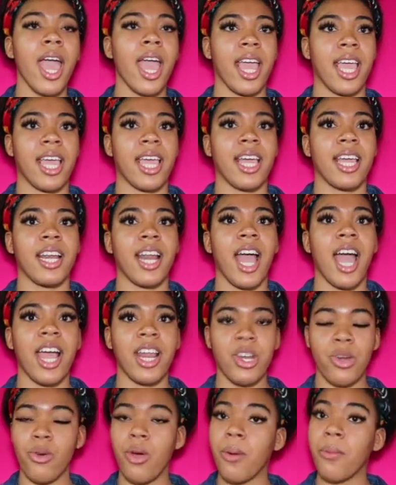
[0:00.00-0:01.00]
And
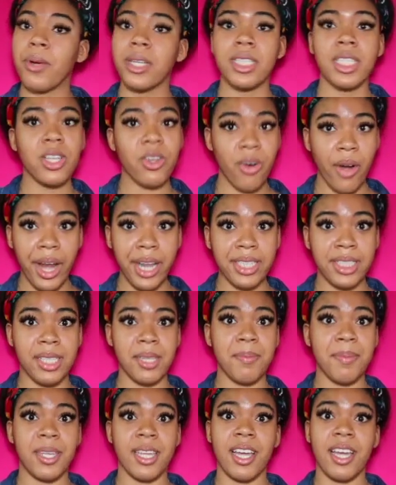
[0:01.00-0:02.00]
I knew I wasn't
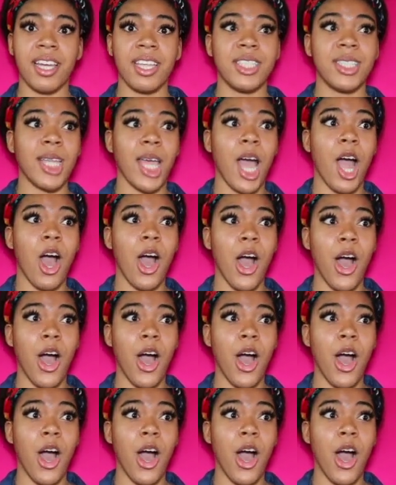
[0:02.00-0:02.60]
crazy because